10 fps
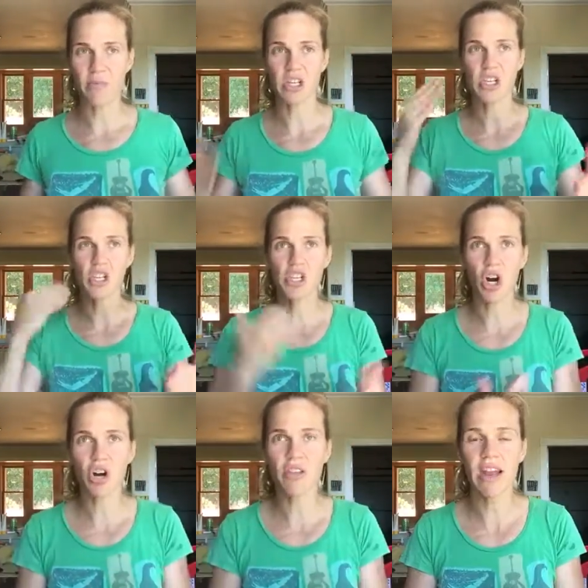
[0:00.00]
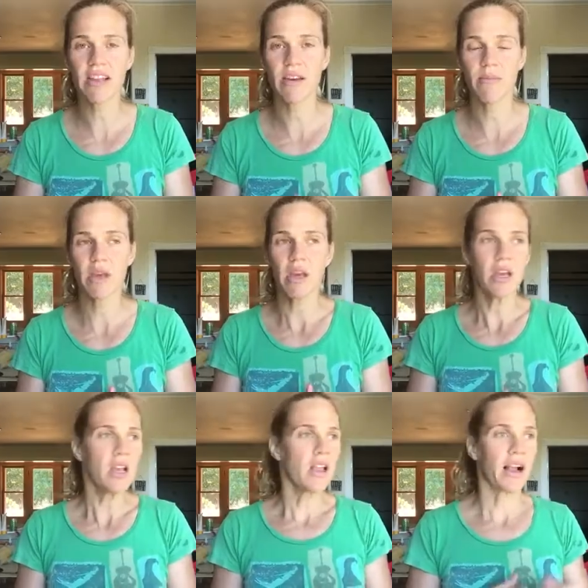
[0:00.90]
I'm gonna start letting them,
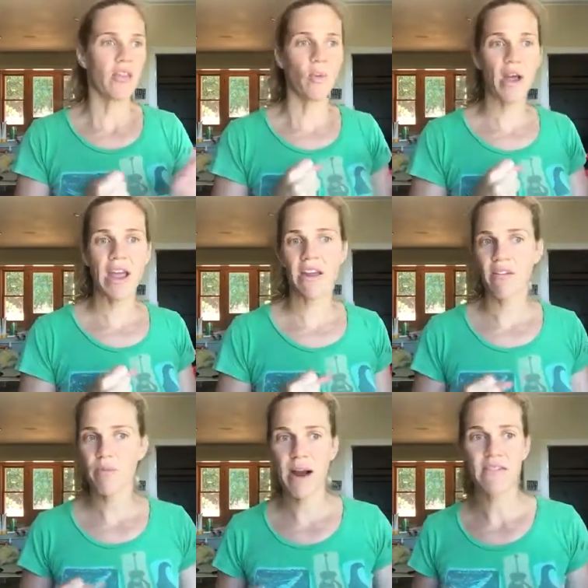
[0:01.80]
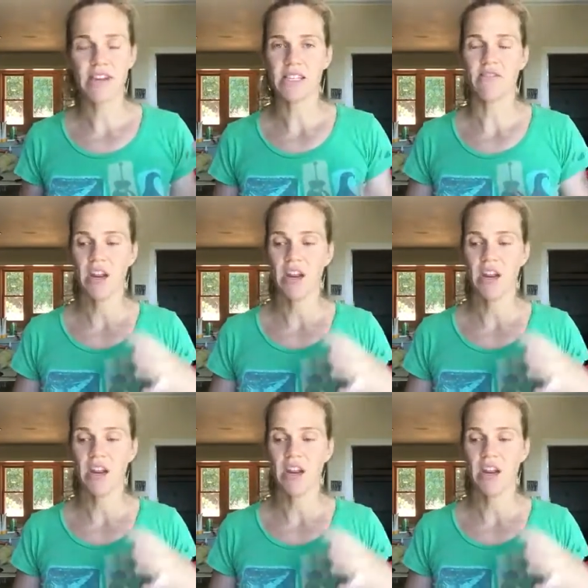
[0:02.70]
like on the way, breakfast.